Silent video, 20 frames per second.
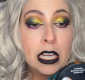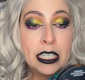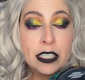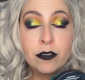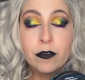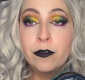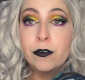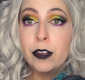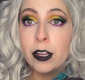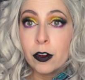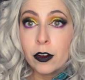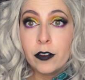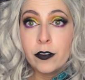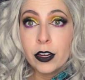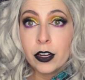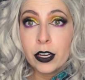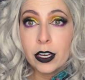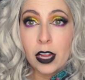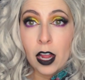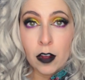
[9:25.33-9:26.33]
It's very,
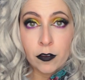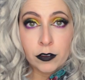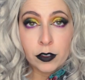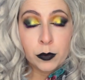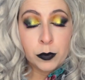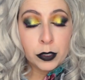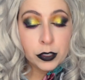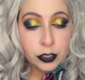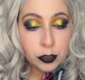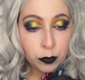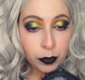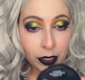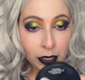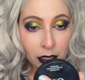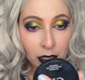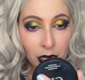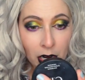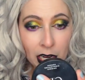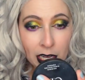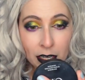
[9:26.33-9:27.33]
very comfortable to
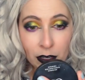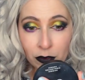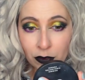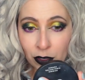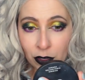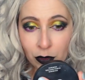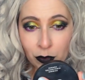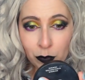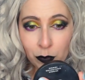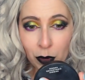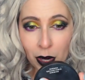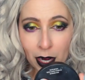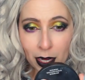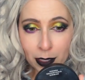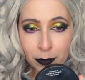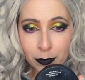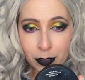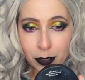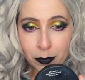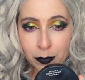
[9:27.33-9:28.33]
wear. I don't know
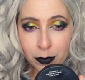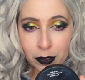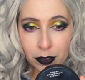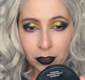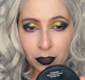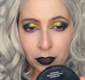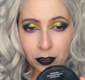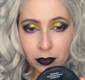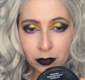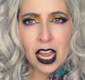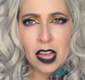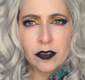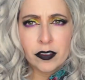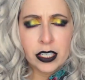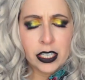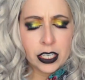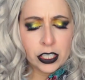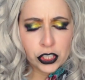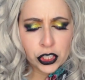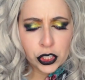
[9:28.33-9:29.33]
why people have
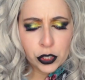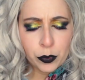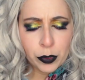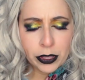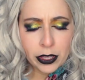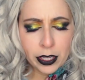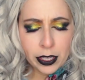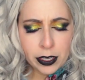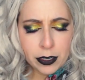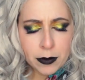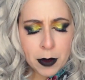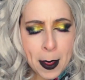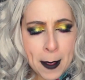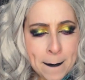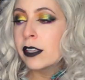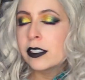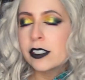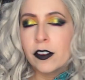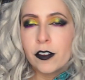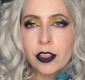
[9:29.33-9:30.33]
an issue with it.
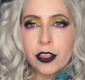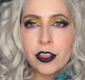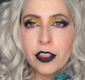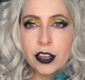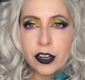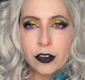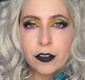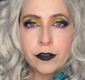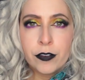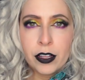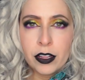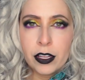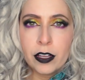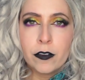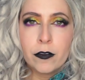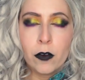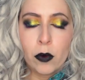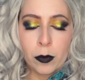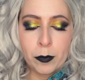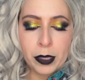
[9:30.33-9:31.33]
It's a thinner
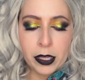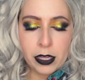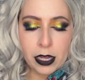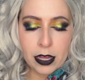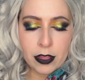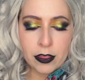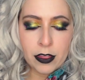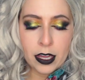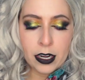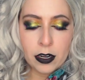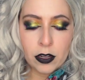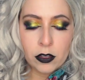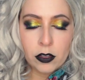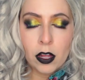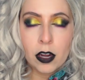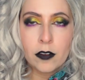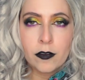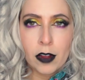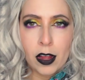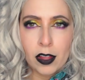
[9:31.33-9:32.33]
feeling formula than a
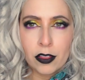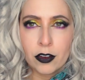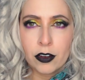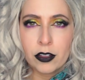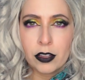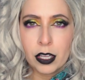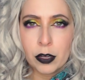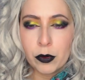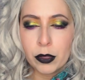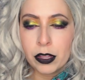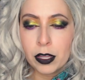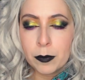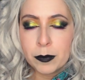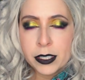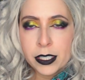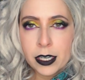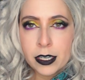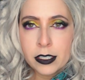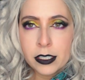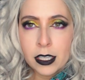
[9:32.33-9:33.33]
lot of other liquid
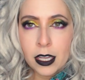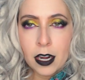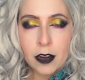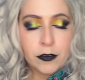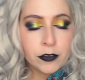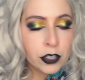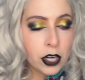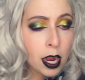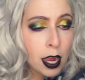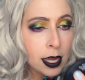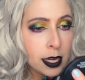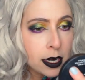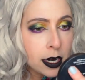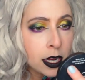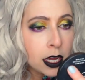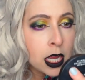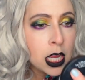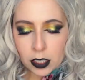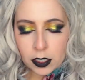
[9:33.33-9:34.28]
lipsticks that I've tried.